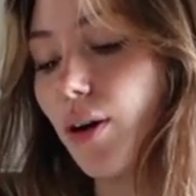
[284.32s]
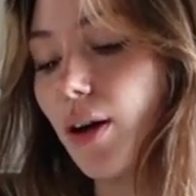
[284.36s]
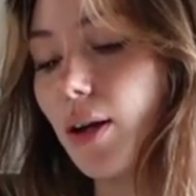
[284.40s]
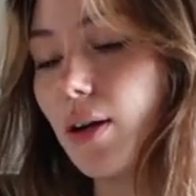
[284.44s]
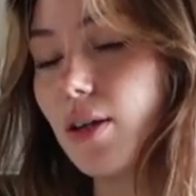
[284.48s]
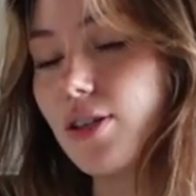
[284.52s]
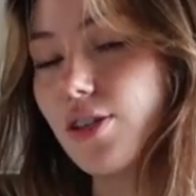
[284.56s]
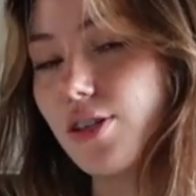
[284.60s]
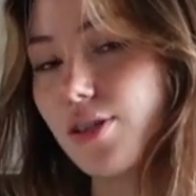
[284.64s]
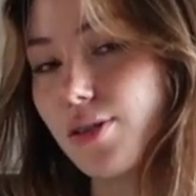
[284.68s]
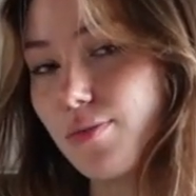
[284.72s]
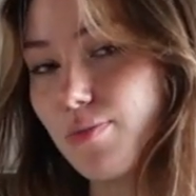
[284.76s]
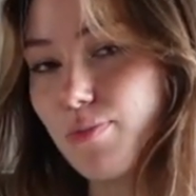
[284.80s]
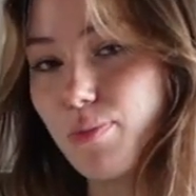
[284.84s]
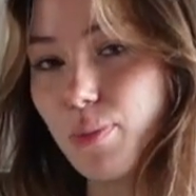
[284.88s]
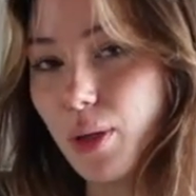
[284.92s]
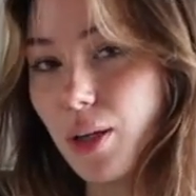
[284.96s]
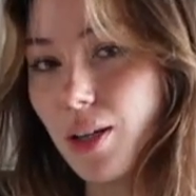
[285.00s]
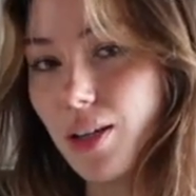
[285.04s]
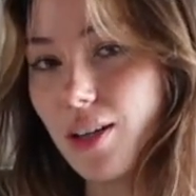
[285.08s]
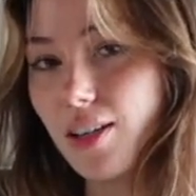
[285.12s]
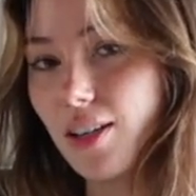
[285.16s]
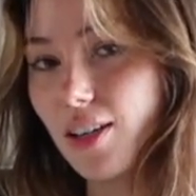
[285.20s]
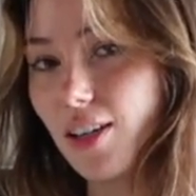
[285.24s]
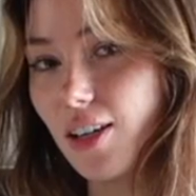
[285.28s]
I just
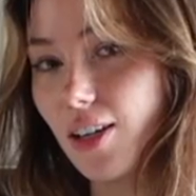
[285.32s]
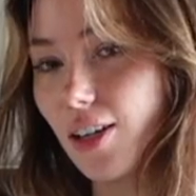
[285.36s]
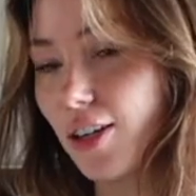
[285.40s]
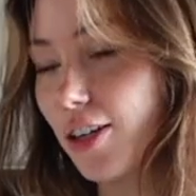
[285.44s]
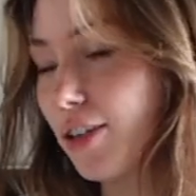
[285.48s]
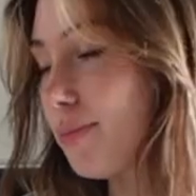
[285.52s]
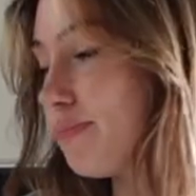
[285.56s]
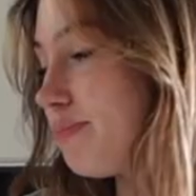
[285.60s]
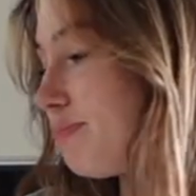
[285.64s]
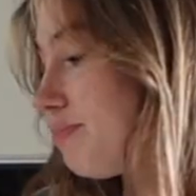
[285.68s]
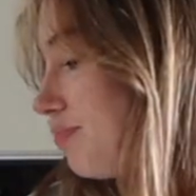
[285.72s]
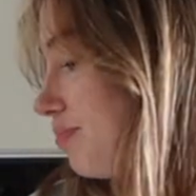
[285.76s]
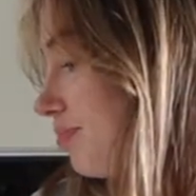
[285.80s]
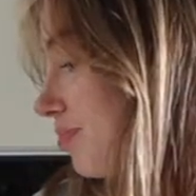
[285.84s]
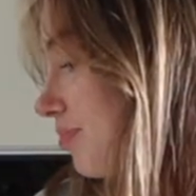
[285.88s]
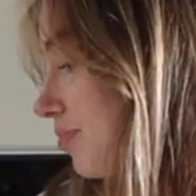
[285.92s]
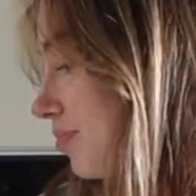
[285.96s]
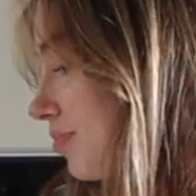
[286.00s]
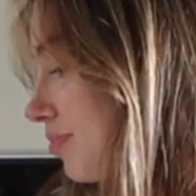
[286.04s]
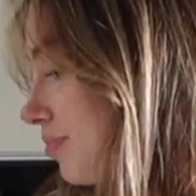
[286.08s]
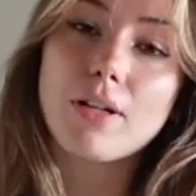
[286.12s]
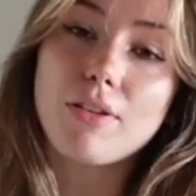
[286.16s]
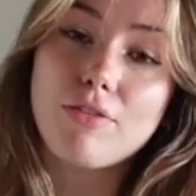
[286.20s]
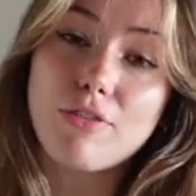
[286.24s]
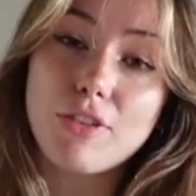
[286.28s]
put it in here.
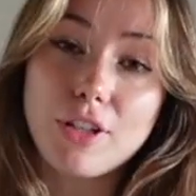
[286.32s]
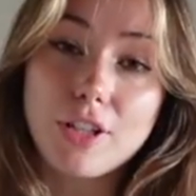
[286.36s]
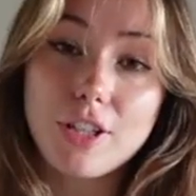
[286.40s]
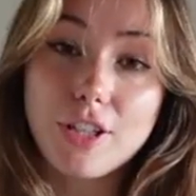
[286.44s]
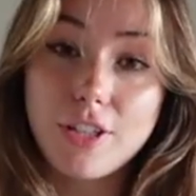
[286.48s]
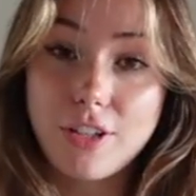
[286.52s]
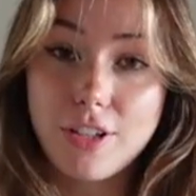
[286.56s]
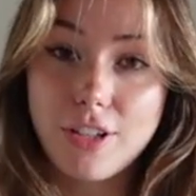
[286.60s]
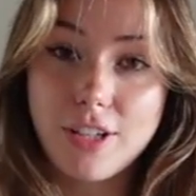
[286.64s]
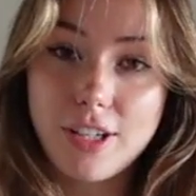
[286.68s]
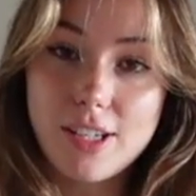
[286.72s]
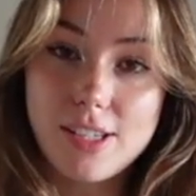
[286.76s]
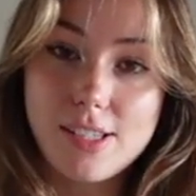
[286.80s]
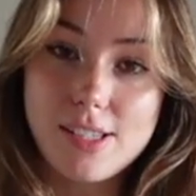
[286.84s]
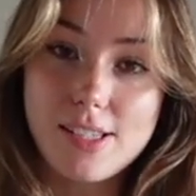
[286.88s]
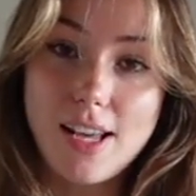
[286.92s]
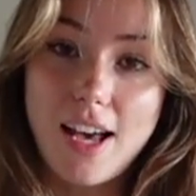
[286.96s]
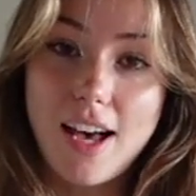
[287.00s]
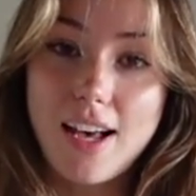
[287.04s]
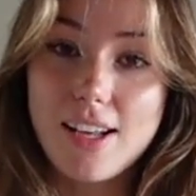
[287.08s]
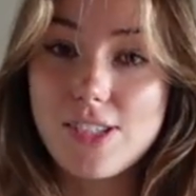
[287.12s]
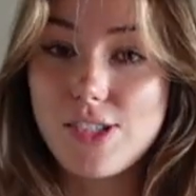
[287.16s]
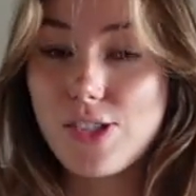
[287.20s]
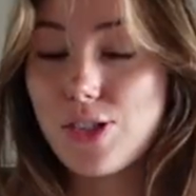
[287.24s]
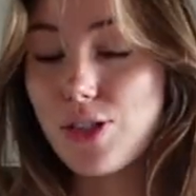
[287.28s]
But if you're curious
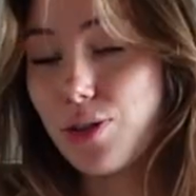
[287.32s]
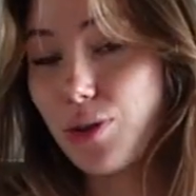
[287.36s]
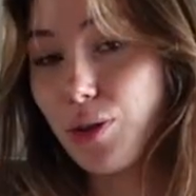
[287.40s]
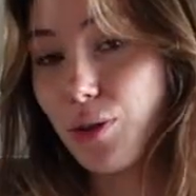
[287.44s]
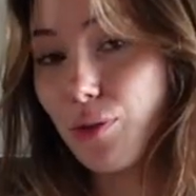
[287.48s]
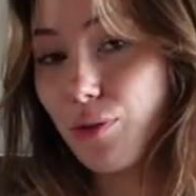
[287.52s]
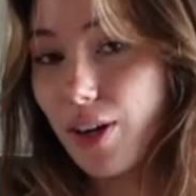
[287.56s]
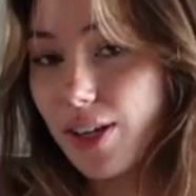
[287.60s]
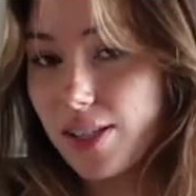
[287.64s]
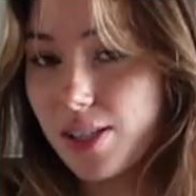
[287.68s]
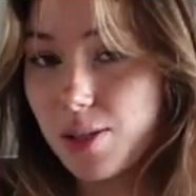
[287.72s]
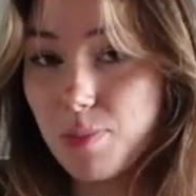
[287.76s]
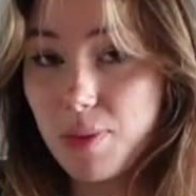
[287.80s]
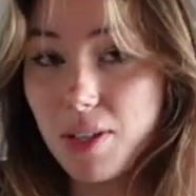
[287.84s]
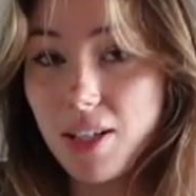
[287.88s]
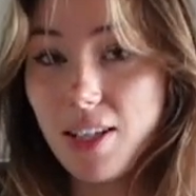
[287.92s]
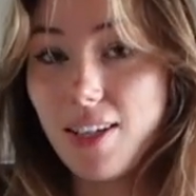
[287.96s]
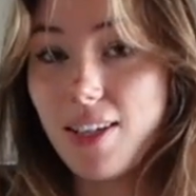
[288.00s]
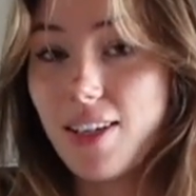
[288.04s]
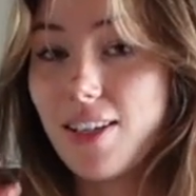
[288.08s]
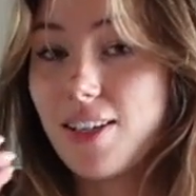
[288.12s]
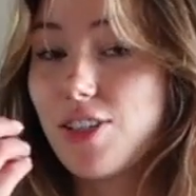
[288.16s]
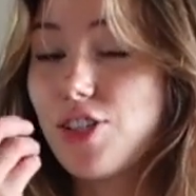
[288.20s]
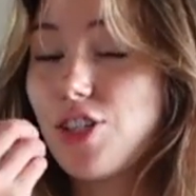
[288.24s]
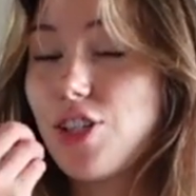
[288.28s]
as to the recipe,
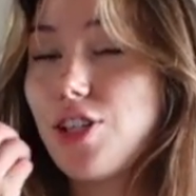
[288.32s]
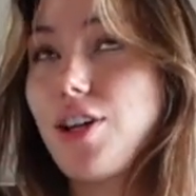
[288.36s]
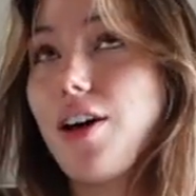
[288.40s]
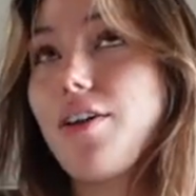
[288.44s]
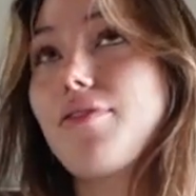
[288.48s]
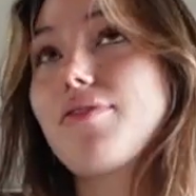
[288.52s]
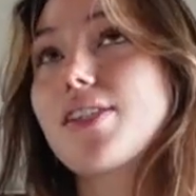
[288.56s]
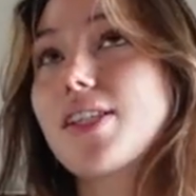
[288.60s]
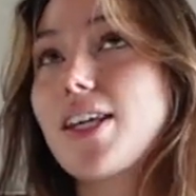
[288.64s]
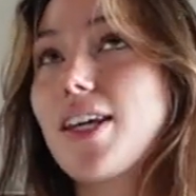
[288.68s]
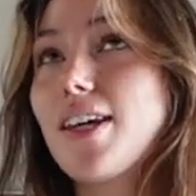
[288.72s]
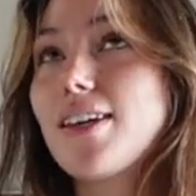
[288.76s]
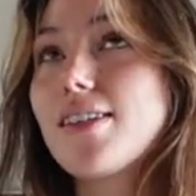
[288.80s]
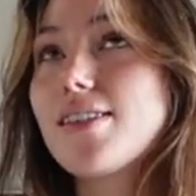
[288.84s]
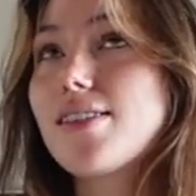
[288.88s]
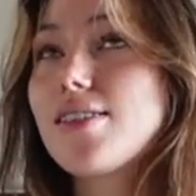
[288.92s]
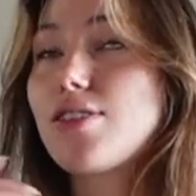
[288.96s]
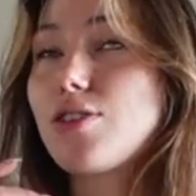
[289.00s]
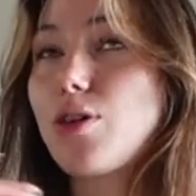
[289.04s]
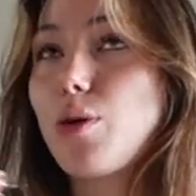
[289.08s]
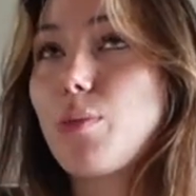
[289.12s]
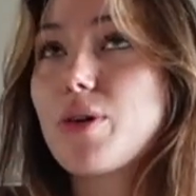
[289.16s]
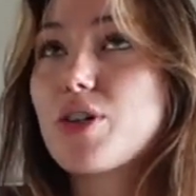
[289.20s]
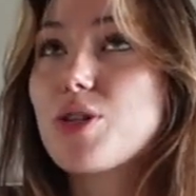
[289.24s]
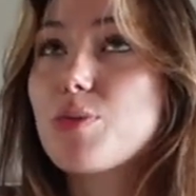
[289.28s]
it's chef's kiss,
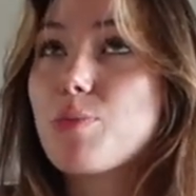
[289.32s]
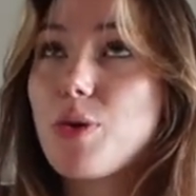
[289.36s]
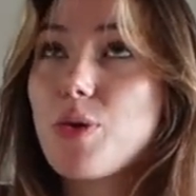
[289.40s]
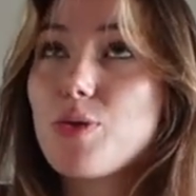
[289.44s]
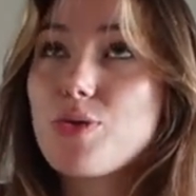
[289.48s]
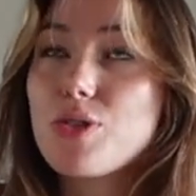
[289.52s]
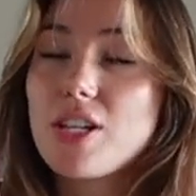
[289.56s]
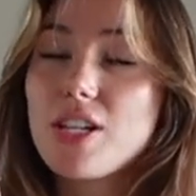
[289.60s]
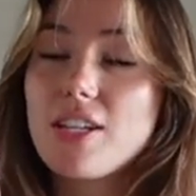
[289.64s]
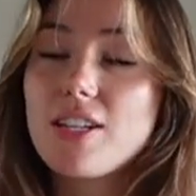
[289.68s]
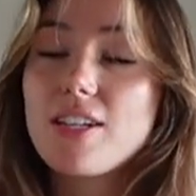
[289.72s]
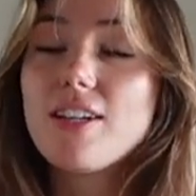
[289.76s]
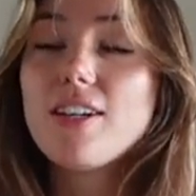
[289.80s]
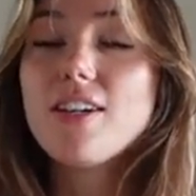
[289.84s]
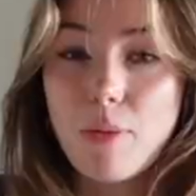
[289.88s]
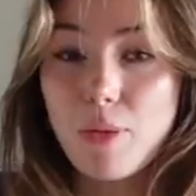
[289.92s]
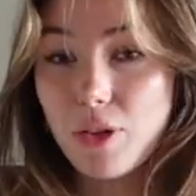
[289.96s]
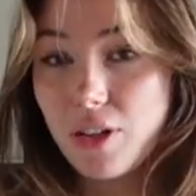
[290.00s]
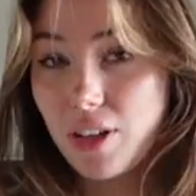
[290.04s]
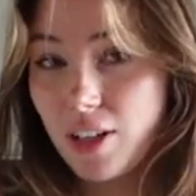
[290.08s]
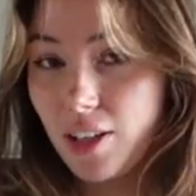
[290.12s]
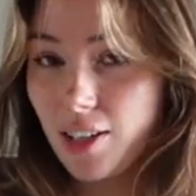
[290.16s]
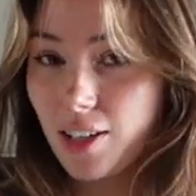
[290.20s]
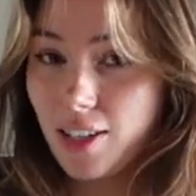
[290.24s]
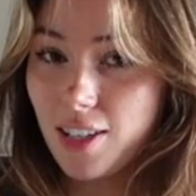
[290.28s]
so much protein. I
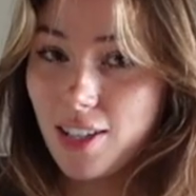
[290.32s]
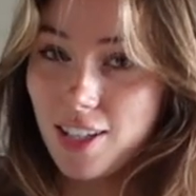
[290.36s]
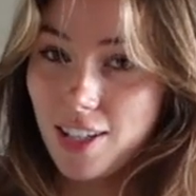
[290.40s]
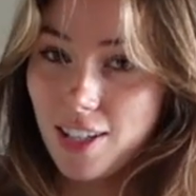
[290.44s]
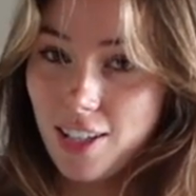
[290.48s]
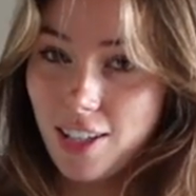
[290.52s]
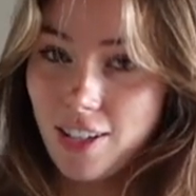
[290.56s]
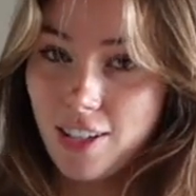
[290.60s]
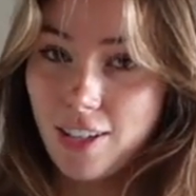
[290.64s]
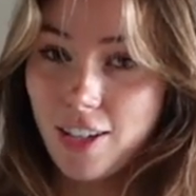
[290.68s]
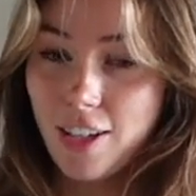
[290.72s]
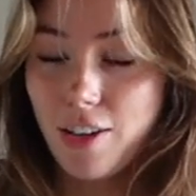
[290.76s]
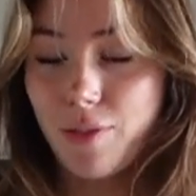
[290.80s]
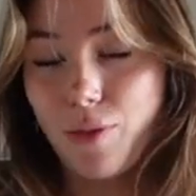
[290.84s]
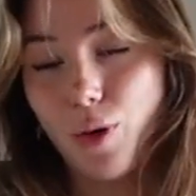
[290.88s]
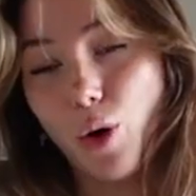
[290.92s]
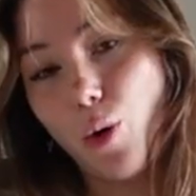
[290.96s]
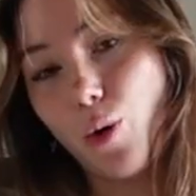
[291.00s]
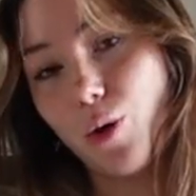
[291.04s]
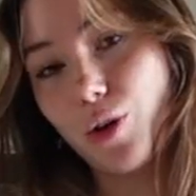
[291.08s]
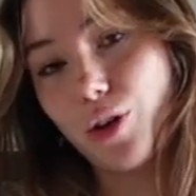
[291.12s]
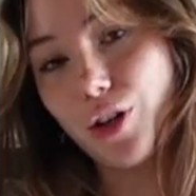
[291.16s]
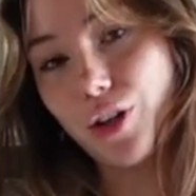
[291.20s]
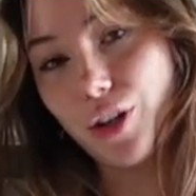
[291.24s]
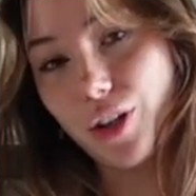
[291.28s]
will link it here. I have a
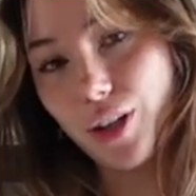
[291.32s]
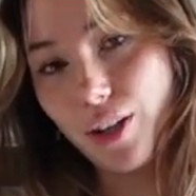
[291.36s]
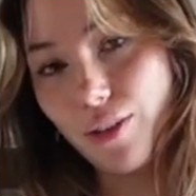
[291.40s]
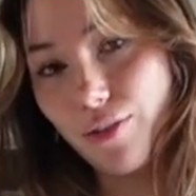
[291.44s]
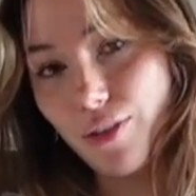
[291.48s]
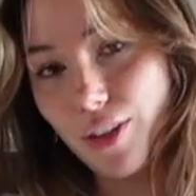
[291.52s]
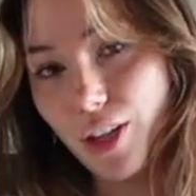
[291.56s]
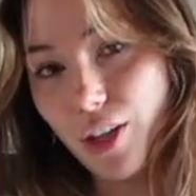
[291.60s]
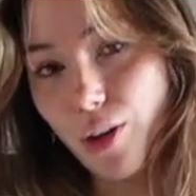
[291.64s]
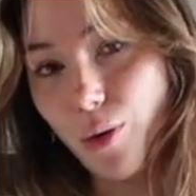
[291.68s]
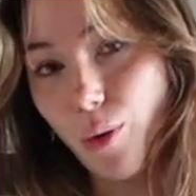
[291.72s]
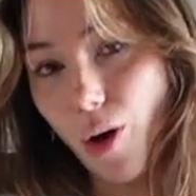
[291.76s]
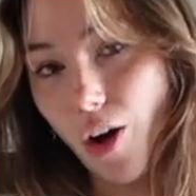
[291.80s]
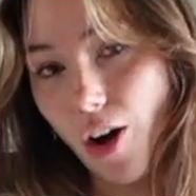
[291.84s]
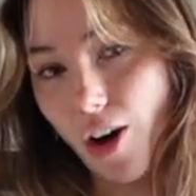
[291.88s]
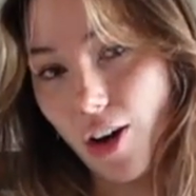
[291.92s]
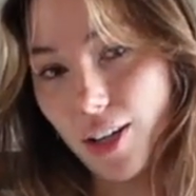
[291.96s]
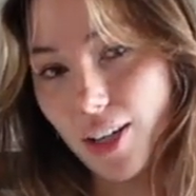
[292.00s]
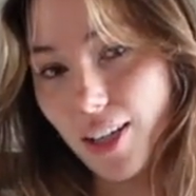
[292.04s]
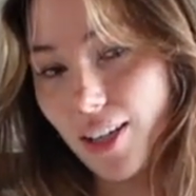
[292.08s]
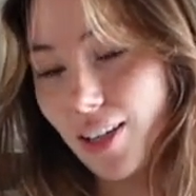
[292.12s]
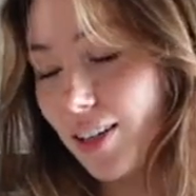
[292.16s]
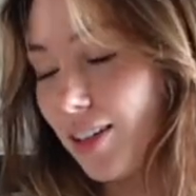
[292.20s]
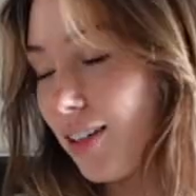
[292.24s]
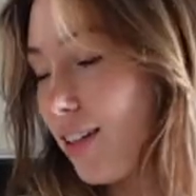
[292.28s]
whole cooking video
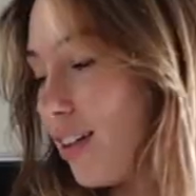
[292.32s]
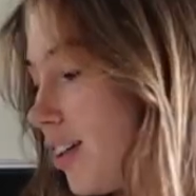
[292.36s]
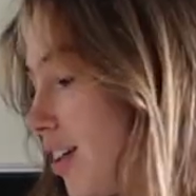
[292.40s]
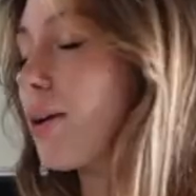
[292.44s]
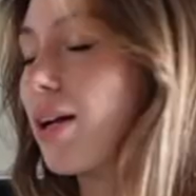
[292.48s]
on it.